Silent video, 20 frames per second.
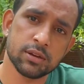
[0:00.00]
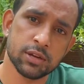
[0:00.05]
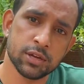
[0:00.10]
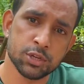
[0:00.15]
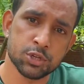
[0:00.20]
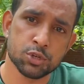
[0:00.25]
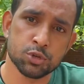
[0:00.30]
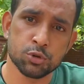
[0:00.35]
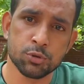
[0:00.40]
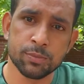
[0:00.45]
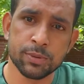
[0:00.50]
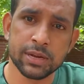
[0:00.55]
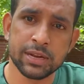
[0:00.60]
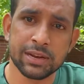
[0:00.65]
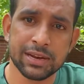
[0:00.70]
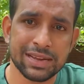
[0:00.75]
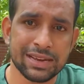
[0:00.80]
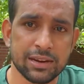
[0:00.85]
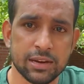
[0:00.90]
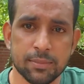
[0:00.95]
It should be
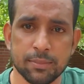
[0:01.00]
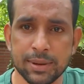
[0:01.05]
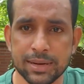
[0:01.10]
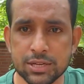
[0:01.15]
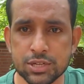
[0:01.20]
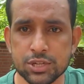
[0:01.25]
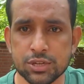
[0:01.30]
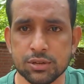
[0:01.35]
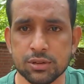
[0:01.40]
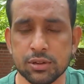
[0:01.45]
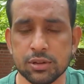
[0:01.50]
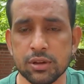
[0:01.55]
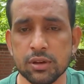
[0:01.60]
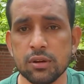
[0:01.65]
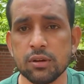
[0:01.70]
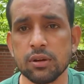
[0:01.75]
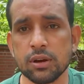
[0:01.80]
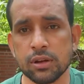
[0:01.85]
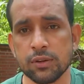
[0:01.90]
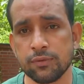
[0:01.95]
clearly mentioned
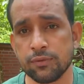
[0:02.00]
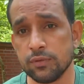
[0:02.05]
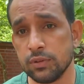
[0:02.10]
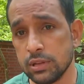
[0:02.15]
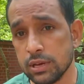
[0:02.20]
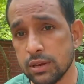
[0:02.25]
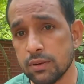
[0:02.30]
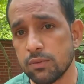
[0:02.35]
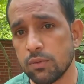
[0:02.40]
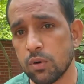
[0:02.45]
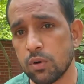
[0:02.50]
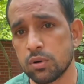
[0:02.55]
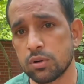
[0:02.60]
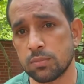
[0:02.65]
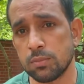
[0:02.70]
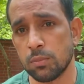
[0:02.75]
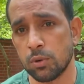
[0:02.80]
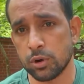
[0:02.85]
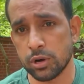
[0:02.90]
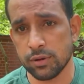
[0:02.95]
there if they want
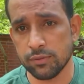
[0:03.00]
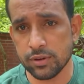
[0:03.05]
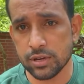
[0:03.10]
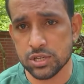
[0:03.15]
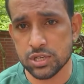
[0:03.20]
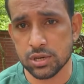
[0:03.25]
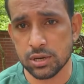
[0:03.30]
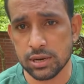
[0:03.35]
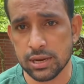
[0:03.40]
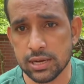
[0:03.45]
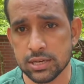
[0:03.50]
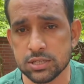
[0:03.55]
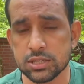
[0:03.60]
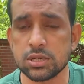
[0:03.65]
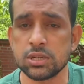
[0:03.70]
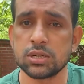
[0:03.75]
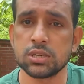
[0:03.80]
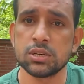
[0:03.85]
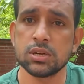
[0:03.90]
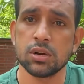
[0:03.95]
motivation
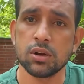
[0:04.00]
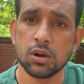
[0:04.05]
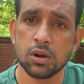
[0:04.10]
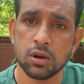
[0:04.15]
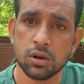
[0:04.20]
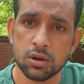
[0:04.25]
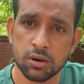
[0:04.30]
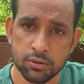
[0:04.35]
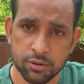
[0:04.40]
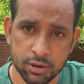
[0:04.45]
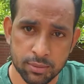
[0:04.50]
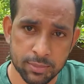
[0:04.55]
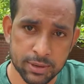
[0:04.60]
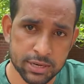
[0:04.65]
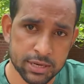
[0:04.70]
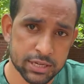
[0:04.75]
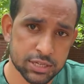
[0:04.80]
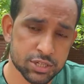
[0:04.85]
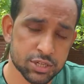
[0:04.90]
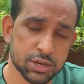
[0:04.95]
letter,
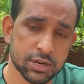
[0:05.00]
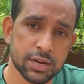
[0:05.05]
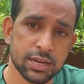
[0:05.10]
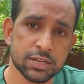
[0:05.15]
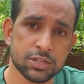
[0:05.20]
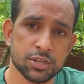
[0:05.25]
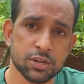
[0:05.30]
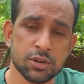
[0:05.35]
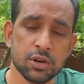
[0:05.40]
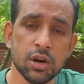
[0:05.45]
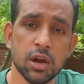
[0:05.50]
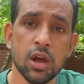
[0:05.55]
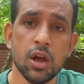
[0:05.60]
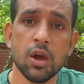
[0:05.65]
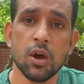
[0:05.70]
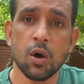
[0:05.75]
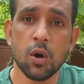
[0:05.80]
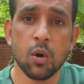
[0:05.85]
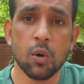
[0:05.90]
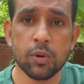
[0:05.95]
recommendation letter
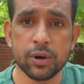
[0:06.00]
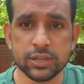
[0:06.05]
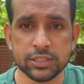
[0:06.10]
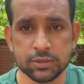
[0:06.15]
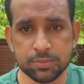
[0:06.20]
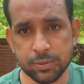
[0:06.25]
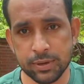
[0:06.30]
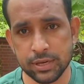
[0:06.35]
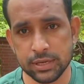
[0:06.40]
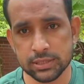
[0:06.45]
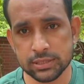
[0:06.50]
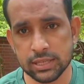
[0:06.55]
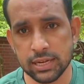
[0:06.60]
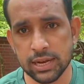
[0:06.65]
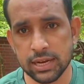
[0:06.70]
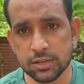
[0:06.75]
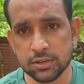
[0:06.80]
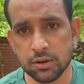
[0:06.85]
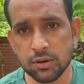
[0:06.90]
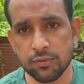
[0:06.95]
or experience
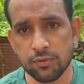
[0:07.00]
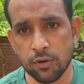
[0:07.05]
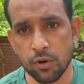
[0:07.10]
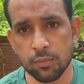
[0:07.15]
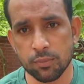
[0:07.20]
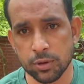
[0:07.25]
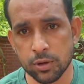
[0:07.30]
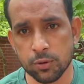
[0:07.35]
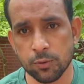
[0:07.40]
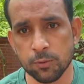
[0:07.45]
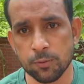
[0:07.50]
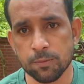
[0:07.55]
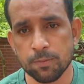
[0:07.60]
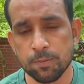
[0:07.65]
letter from you.